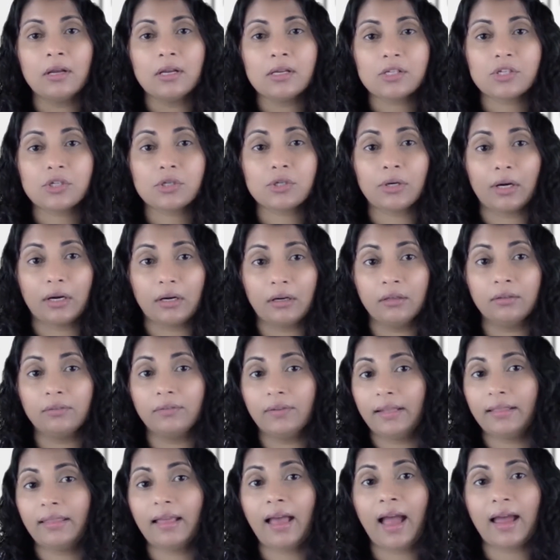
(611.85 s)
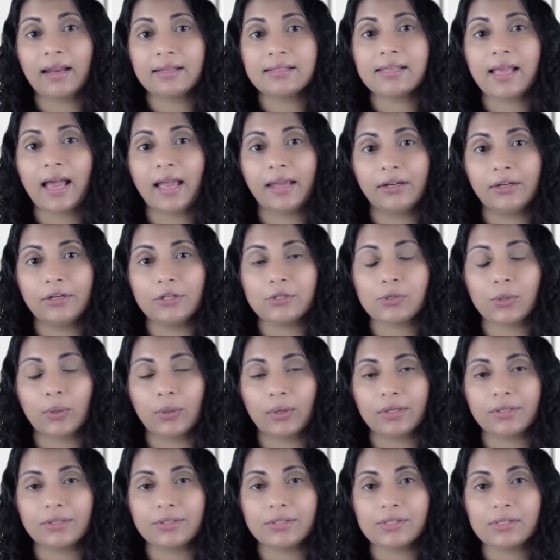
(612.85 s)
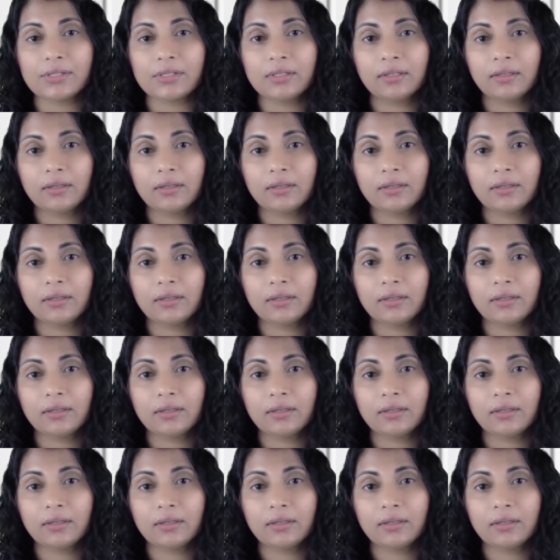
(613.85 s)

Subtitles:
struggle with anxiety disorders.